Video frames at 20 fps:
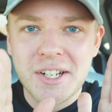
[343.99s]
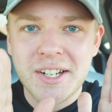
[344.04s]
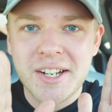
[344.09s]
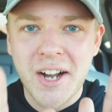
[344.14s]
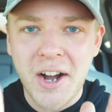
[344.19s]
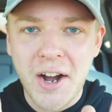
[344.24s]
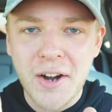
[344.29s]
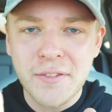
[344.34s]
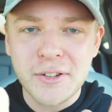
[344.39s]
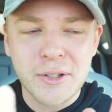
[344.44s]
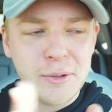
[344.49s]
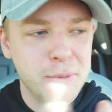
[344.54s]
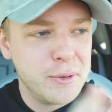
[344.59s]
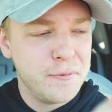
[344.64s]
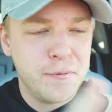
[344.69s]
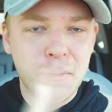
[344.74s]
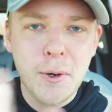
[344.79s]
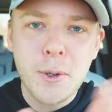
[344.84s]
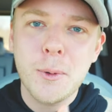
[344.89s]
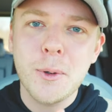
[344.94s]
to cover
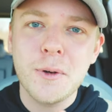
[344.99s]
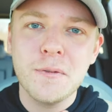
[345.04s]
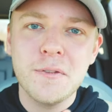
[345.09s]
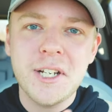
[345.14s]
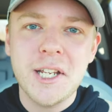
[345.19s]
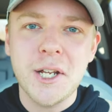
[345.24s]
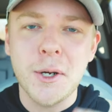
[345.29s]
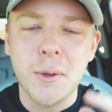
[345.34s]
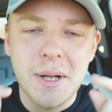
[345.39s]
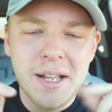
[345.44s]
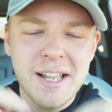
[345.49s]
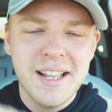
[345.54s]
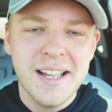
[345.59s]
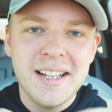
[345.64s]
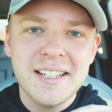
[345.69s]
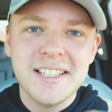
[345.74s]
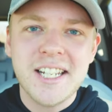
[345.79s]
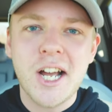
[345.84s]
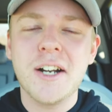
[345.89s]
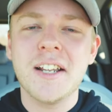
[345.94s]
with photo or video
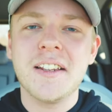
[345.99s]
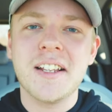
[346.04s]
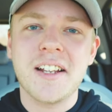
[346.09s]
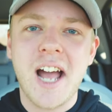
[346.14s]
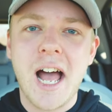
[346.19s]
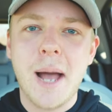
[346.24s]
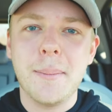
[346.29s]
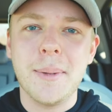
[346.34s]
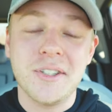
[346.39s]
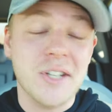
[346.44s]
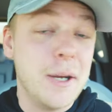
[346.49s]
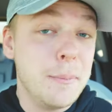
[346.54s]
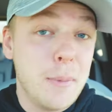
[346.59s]
down in the comments.